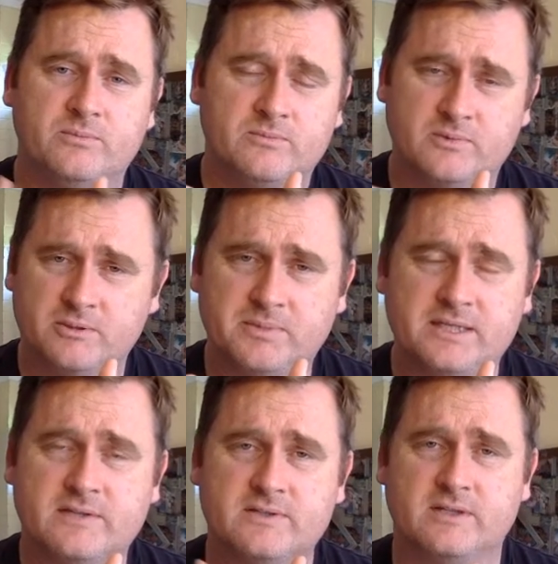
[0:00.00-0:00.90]
well, it
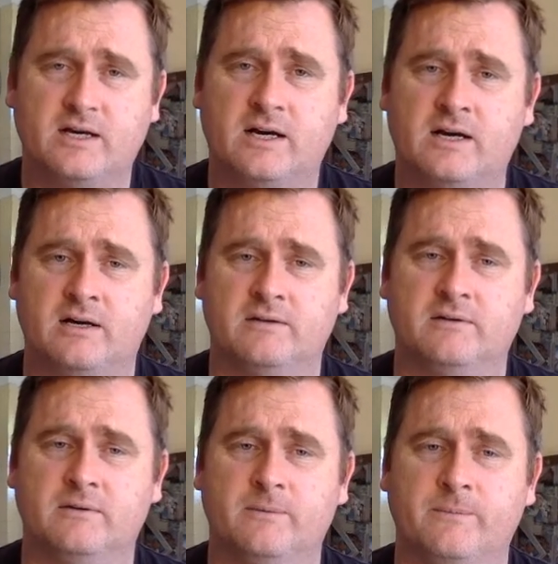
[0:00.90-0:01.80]
begins in the heart.
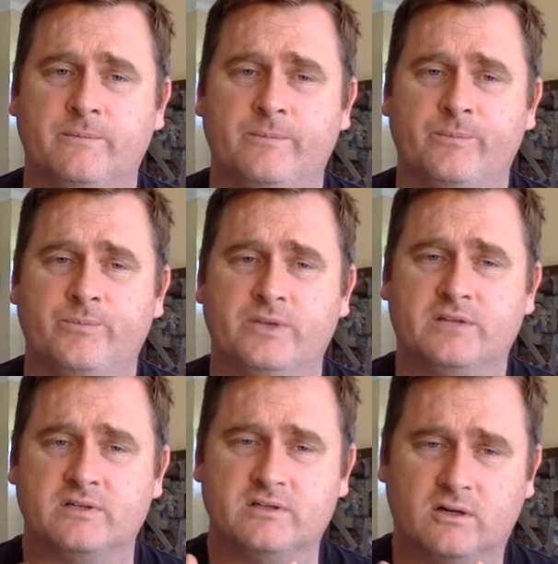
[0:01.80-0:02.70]

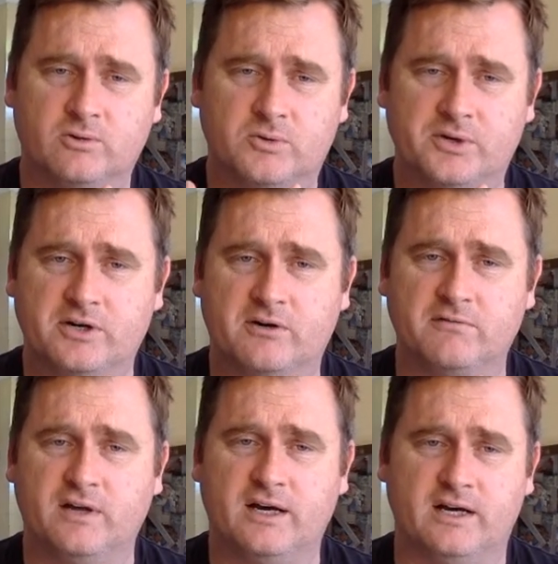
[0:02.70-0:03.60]
It's adultery
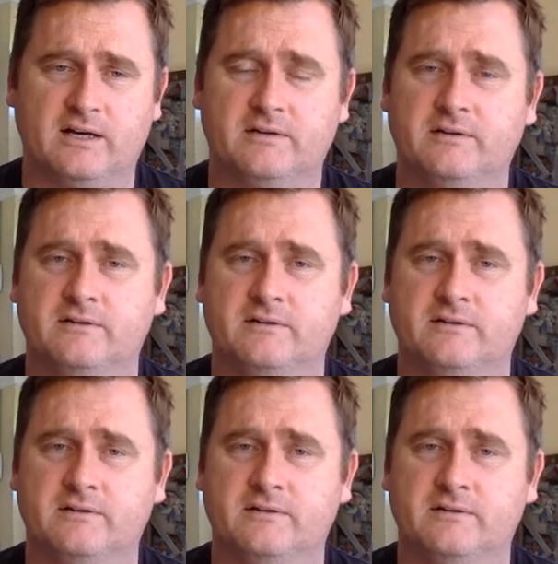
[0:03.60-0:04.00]
of the heart.